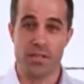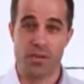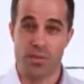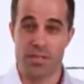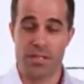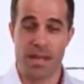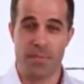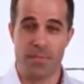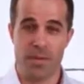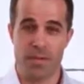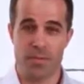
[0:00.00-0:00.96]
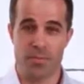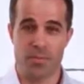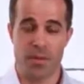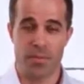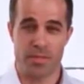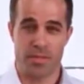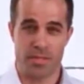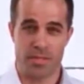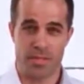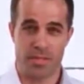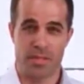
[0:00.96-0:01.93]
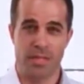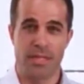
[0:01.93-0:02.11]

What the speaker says: that we see happening in small businesses.